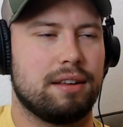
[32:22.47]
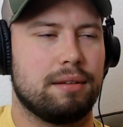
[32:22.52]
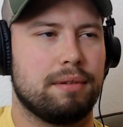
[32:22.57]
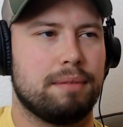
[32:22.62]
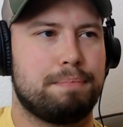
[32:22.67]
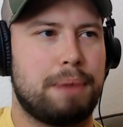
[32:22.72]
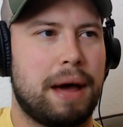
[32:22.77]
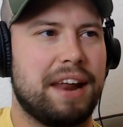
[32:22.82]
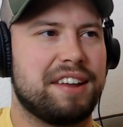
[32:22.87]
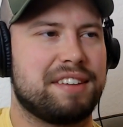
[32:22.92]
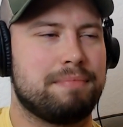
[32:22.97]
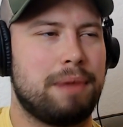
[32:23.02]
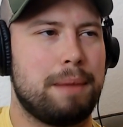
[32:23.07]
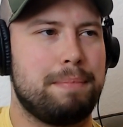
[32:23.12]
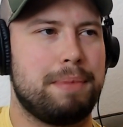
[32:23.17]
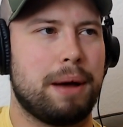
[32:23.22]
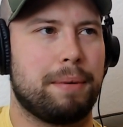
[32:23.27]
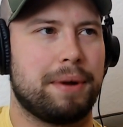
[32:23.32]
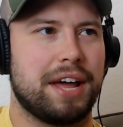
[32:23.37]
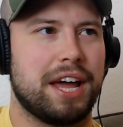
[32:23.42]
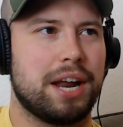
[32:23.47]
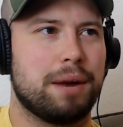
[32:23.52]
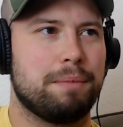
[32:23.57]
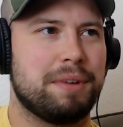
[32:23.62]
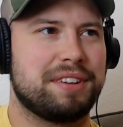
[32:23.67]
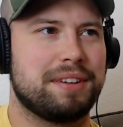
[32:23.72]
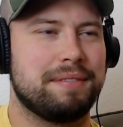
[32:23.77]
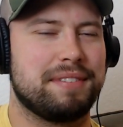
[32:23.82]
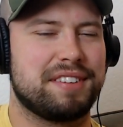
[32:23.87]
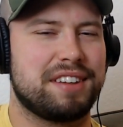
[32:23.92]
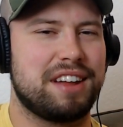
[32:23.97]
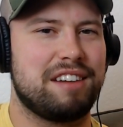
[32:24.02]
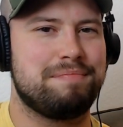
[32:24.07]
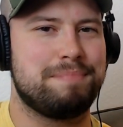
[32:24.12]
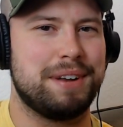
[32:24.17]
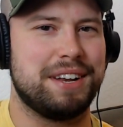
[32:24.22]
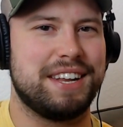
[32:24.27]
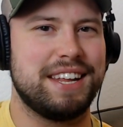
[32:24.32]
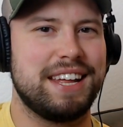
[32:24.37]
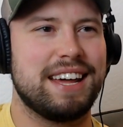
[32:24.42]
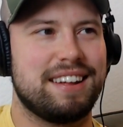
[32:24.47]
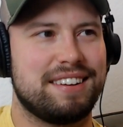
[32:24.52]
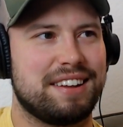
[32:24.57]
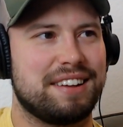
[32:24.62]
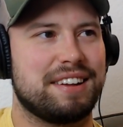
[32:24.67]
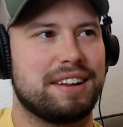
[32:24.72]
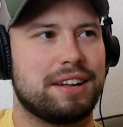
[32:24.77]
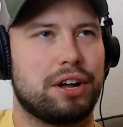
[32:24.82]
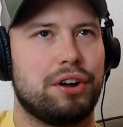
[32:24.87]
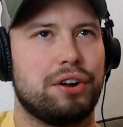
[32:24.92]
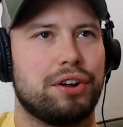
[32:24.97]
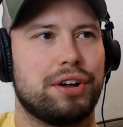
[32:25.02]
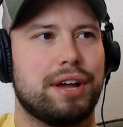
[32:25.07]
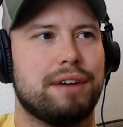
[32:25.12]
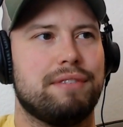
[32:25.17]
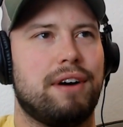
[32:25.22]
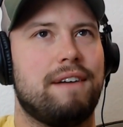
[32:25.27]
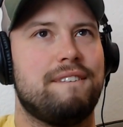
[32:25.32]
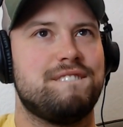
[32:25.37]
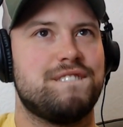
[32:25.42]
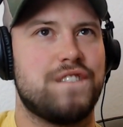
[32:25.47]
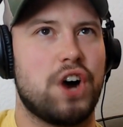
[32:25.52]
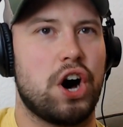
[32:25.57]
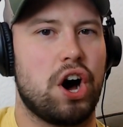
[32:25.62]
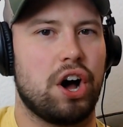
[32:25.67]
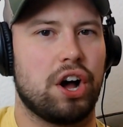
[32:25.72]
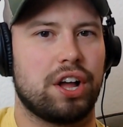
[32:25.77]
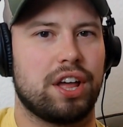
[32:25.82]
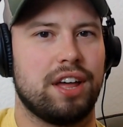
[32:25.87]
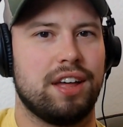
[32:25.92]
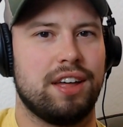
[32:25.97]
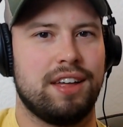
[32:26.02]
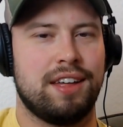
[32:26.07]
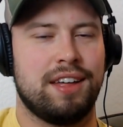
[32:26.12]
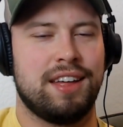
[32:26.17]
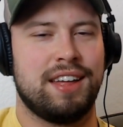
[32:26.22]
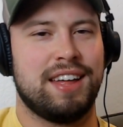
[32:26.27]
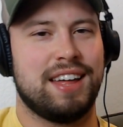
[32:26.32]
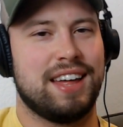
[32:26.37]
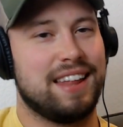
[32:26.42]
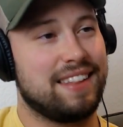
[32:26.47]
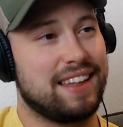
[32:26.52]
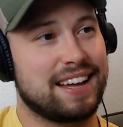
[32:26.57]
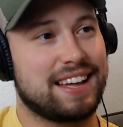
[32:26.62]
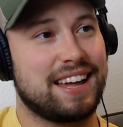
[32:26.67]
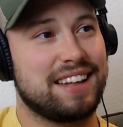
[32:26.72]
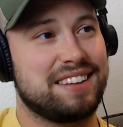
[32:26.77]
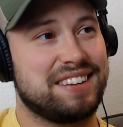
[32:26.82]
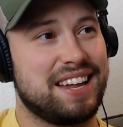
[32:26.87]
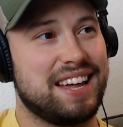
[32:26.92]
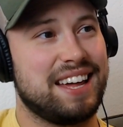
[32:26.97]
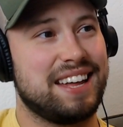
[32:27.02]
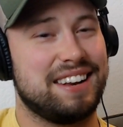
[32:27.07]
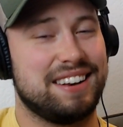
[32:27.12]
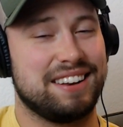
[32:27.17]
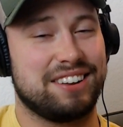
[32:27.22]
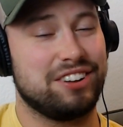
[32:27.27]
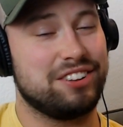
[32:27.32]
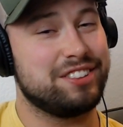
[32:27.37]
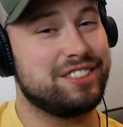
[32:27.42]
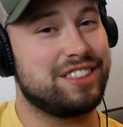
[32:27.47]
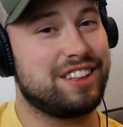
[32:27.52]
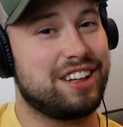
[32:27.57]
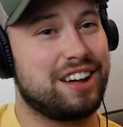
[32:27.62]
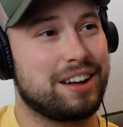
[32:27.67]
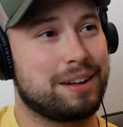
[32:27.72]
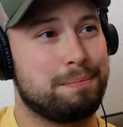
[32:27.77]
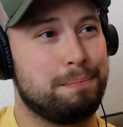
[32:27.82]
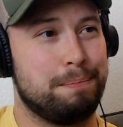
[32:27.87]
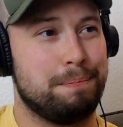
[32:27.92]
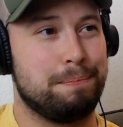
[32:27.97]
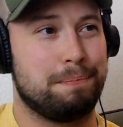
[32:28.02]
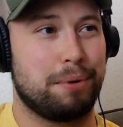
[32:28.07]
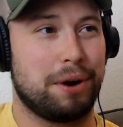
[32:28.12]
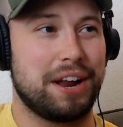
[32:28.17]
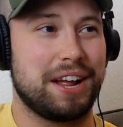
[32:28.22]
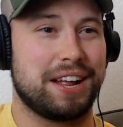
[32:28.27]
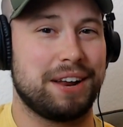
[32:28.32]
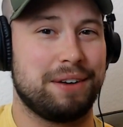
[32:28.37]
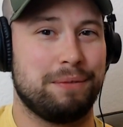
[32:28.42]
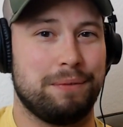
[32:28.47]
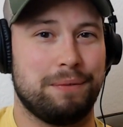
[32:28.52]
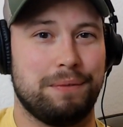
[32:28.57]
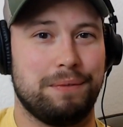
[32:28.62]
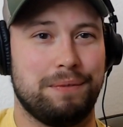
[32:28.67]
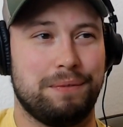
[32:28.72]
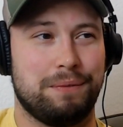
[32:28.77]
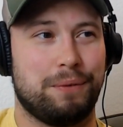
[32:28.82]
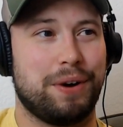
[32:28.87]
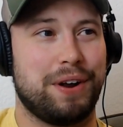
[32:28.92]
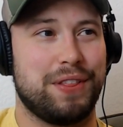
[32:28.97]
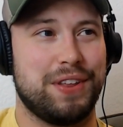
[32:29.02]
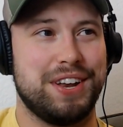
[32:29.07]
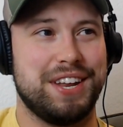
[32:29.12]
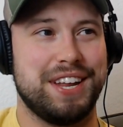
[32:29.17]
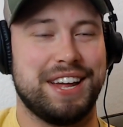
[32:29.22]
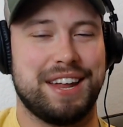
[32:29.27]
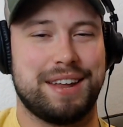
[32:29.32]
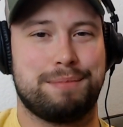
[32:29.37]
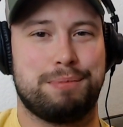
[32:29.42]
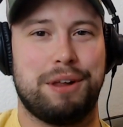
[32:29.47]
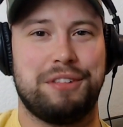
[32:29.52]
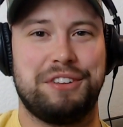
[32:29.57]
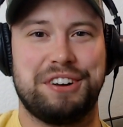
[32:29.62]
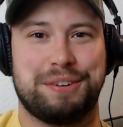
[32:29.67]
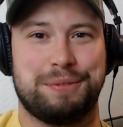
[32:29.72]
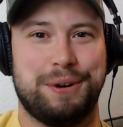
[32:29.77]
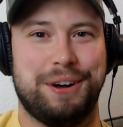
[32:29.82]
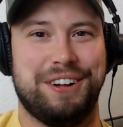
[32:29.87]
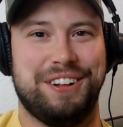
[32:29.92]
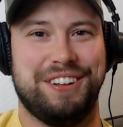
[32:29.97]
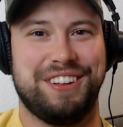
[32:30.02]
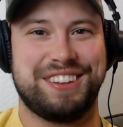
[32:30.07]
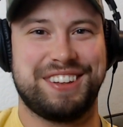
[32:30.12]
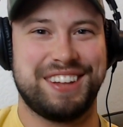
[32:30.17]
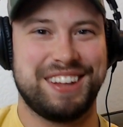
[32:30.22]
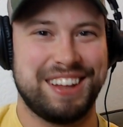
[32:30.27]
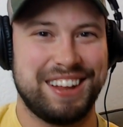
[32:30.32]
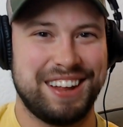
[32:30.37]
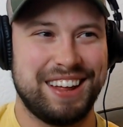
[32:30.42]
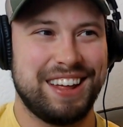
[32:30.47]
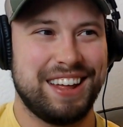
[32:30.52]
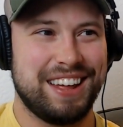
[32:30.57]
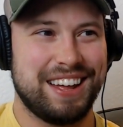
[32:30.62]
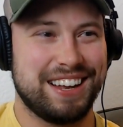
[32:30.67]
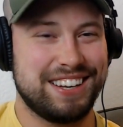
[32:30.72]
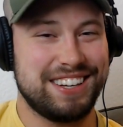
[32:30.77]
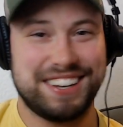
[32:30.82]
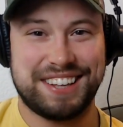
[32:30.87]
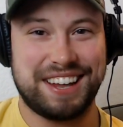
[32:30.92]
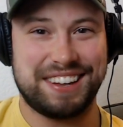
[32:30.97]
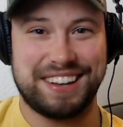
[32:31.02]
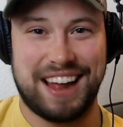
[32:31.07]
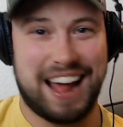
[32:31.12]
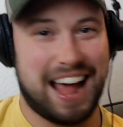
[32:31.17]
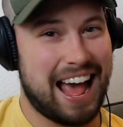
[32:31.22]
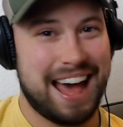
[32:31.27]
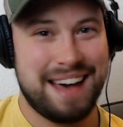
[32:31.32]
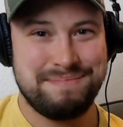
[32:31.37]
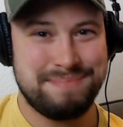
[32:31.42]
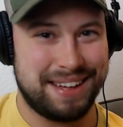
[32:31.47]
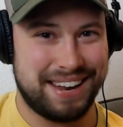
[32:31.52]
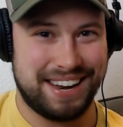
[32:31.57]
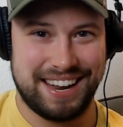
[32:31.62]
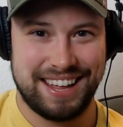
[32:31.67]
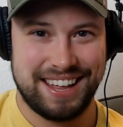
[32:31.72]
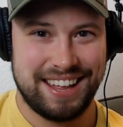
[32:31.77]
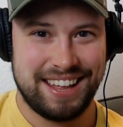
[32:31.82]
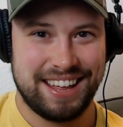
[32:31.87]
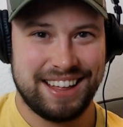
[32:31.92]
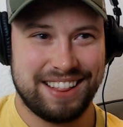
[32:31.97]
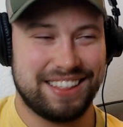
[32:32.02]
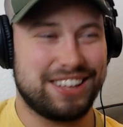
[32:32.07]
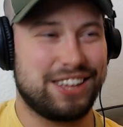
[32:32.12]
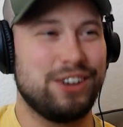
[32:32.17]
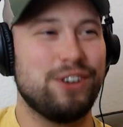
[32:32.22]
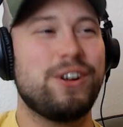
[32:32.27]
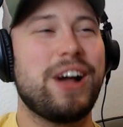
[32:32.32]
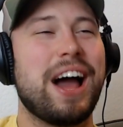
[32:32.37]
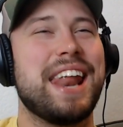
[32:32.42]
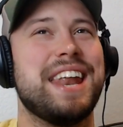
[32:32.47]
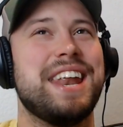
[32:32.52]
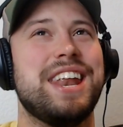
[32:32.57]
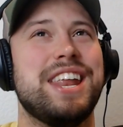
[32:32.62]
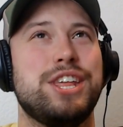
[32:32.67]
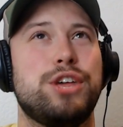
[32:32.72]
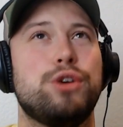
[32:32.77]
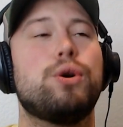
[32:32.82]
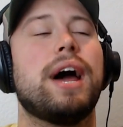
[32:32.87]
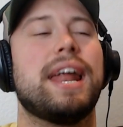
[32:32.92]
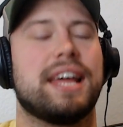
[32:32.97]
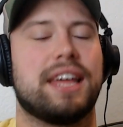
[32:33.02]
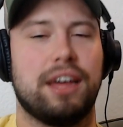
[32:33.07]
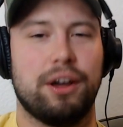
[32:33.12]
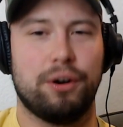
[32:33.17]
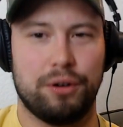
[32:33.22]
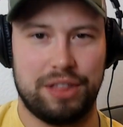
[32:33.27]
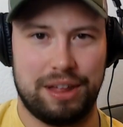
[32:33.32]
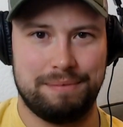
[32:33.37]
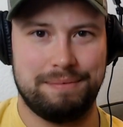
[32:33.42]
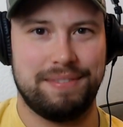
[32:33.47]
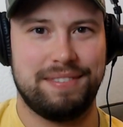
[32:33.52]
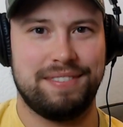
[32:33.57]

Pettis might be able to hit him with some stuff, but Diaz isn't going to give a fuck. And like I said, good luck breaking one of the Diaz brothers' wills. It just doesn't happen. Like, you gotta kill them.